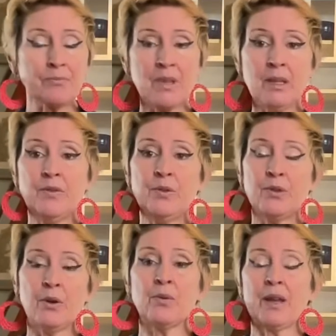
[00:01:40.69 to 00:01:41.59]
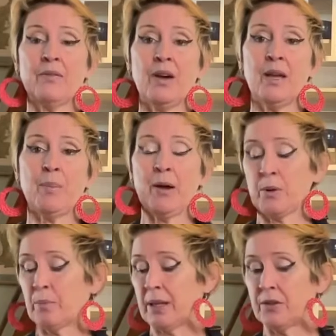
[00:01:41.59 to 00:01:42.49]
If you don't have a
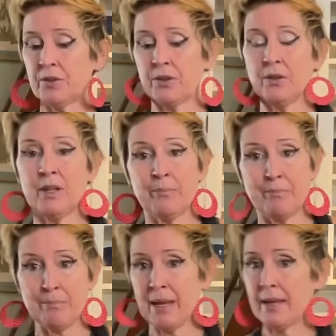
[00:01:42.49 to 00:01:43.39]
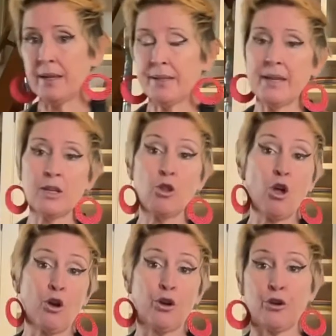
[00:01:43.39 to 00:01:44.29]
high-powered blender, it may take
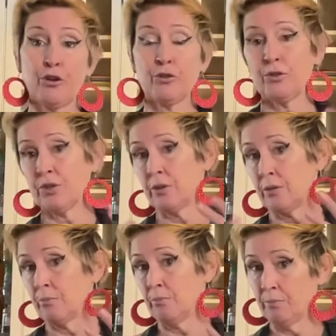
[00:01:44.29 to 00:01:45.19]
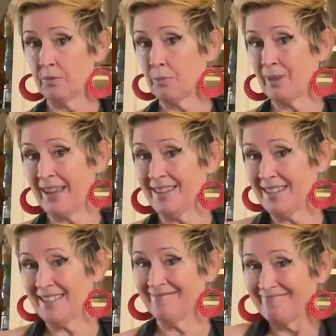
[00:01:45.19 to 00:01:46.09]
longer to blend,
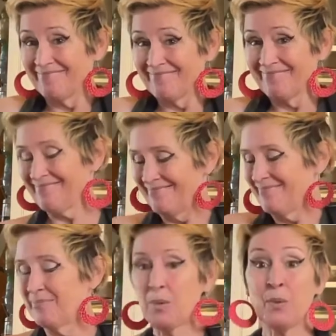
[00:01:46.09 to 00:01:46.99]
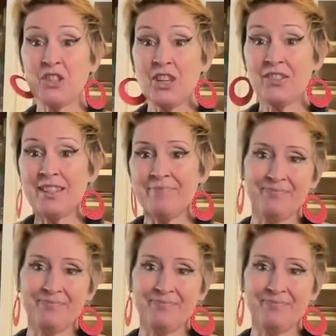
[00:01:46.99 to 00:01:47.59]
but we shall see.